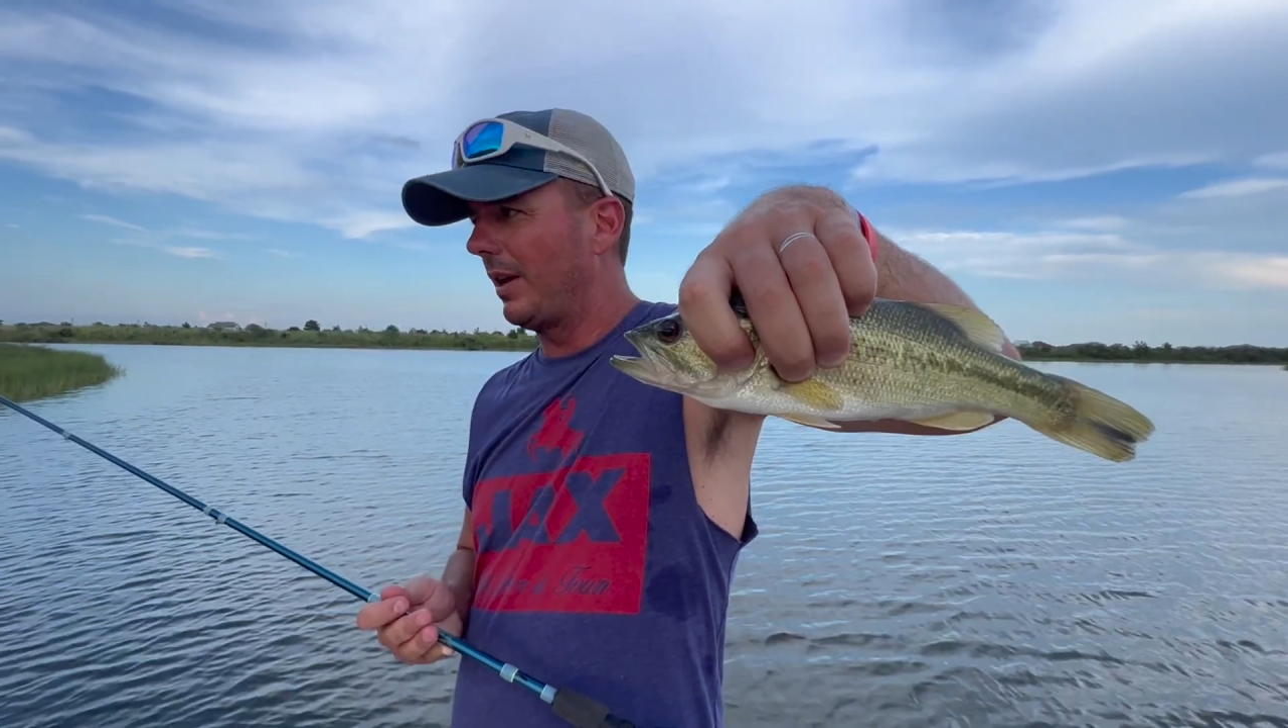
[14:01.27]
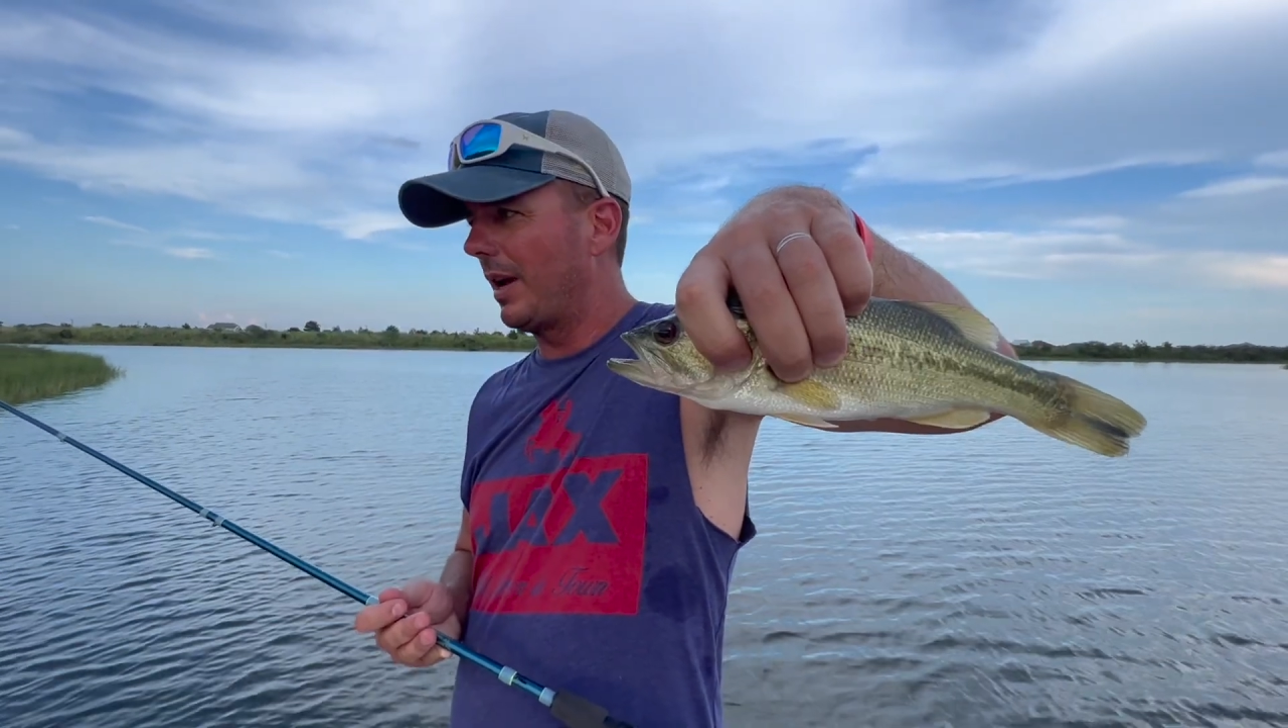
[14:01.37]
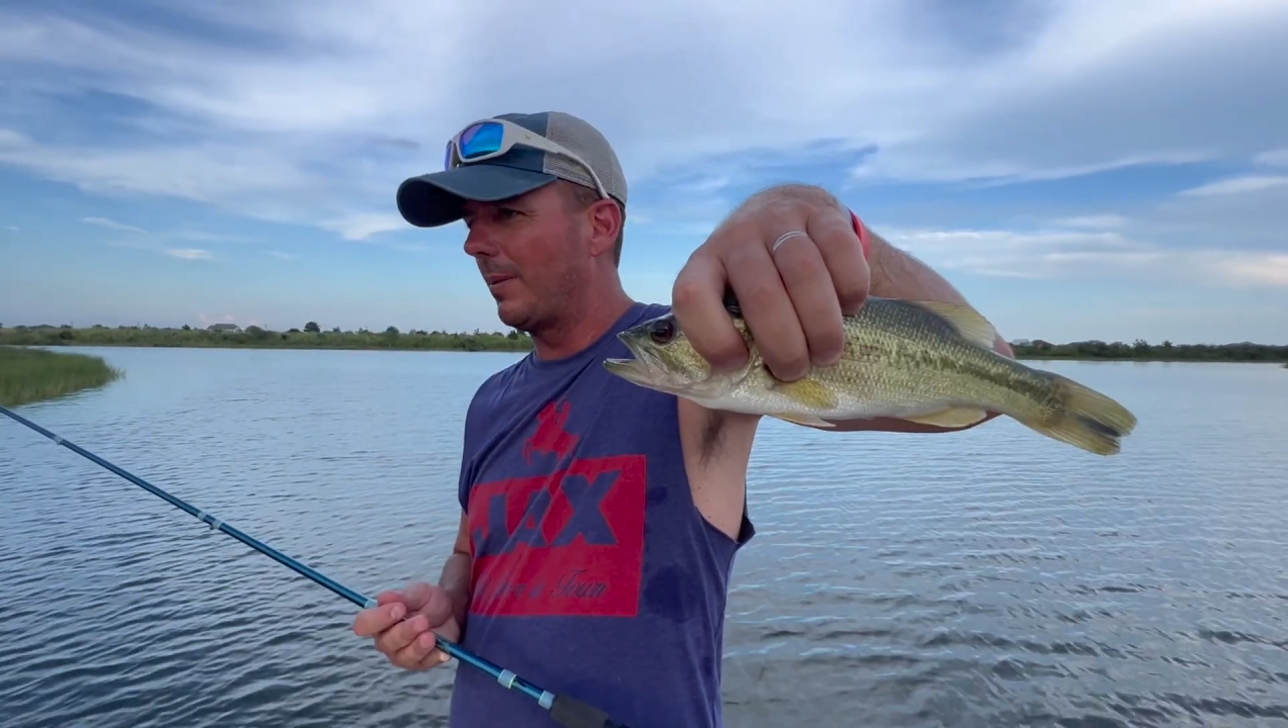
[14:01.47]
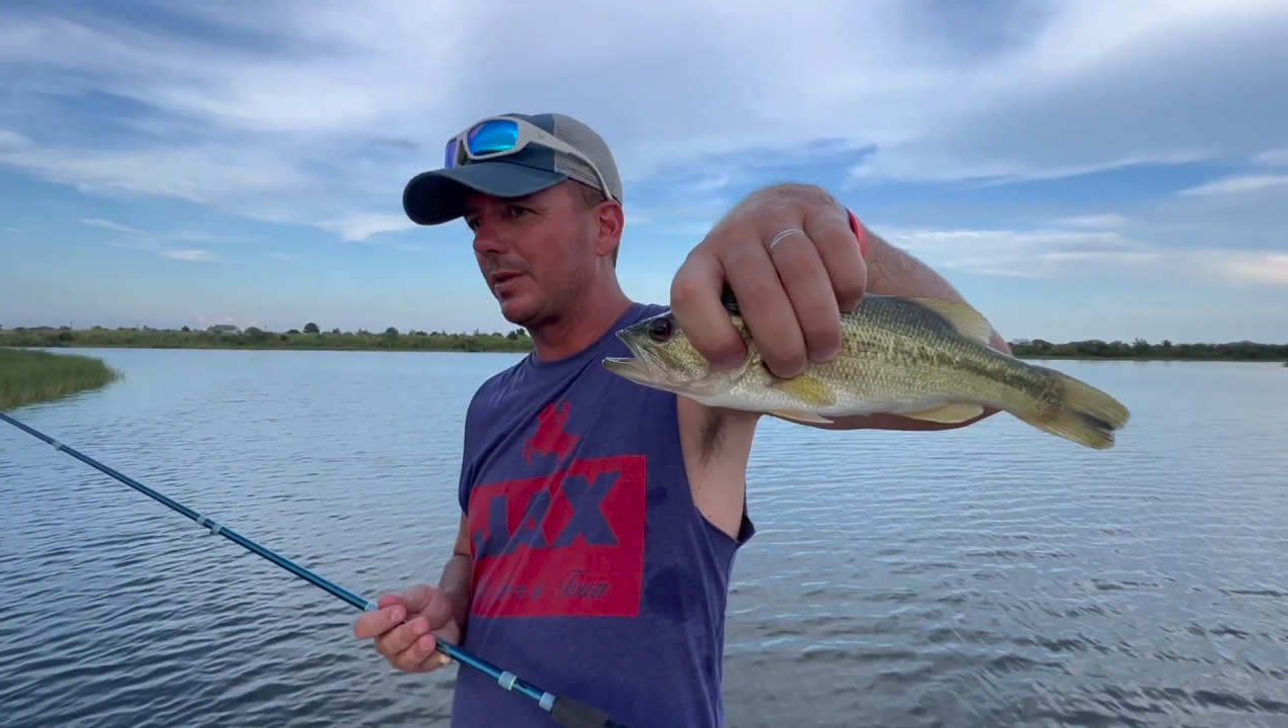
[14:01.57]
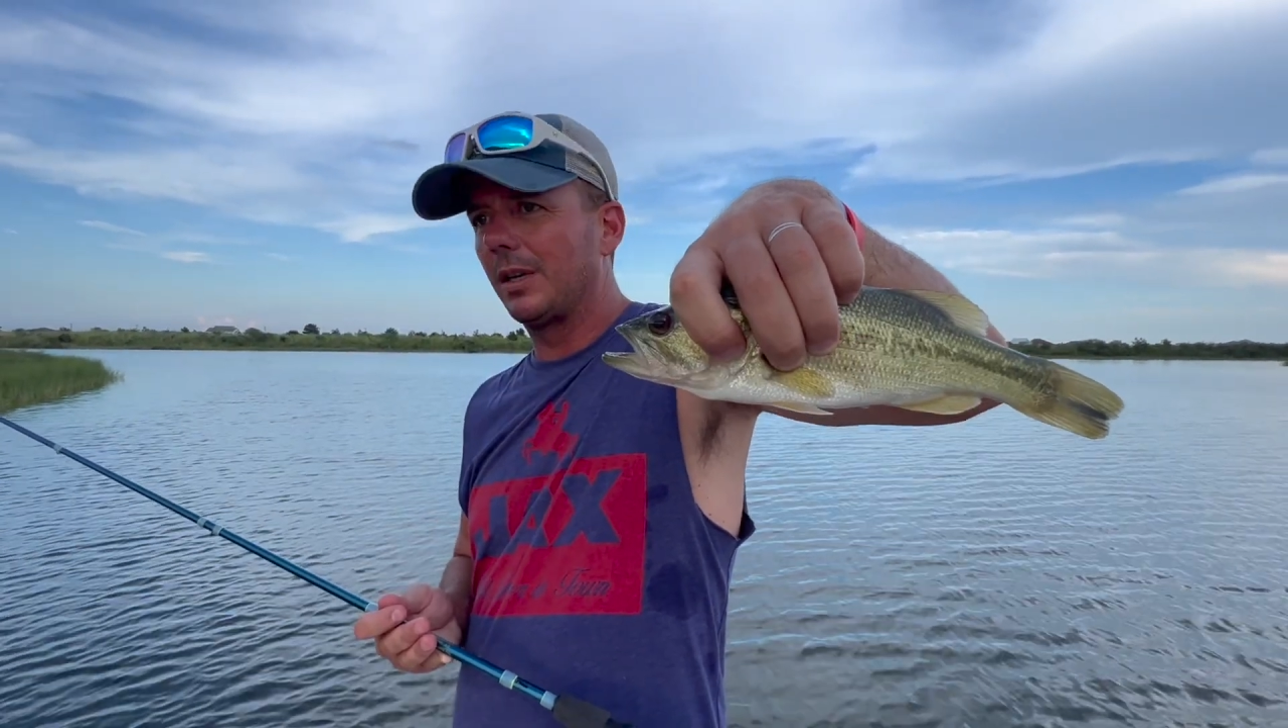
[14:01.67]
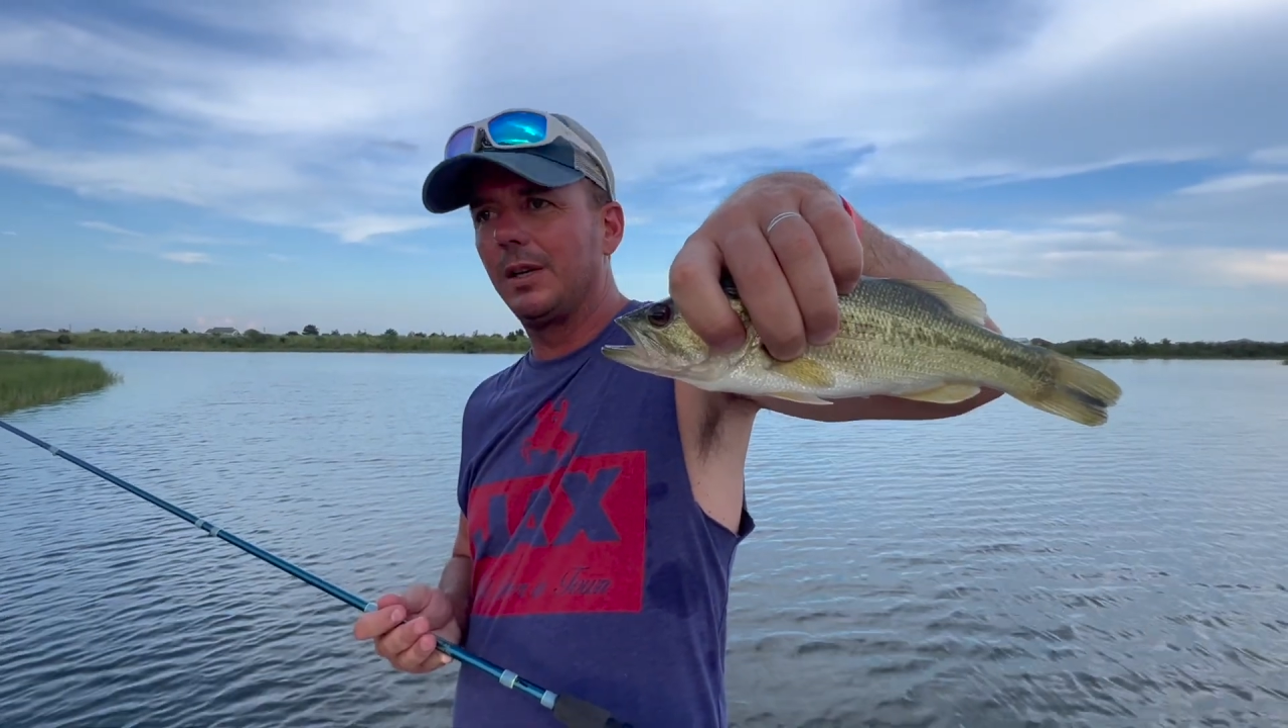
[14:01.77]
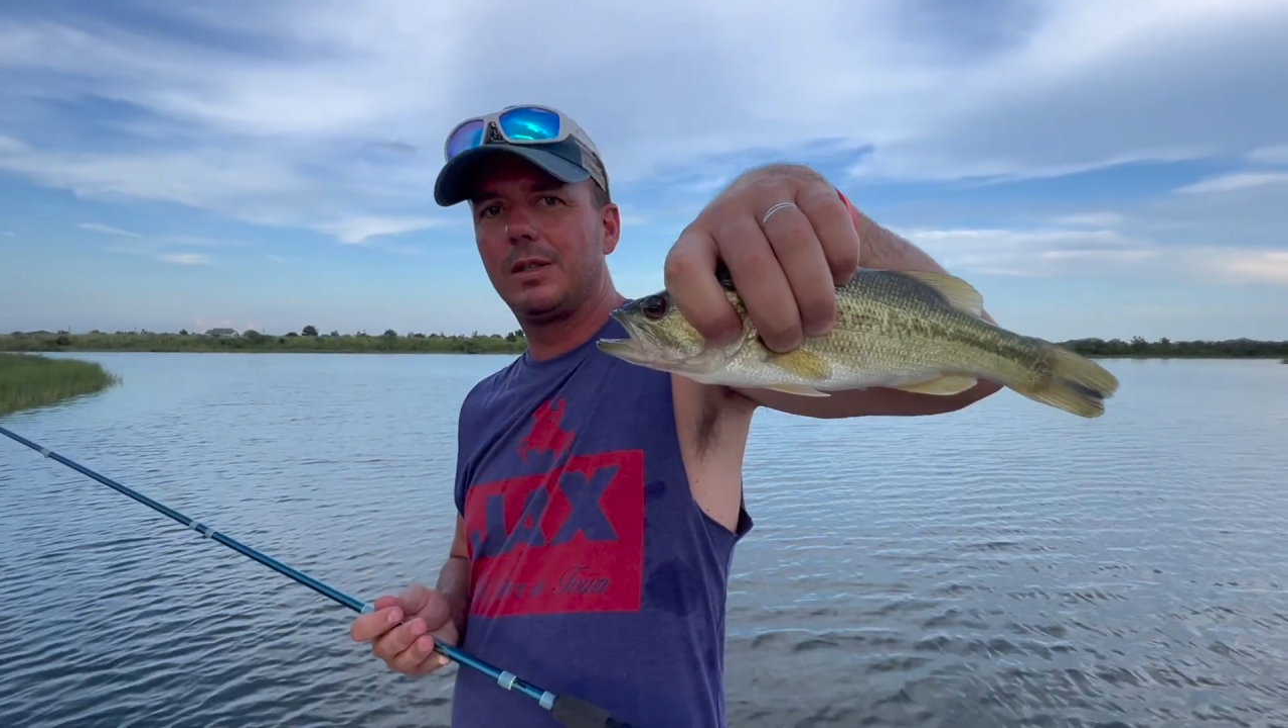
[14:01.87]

episodes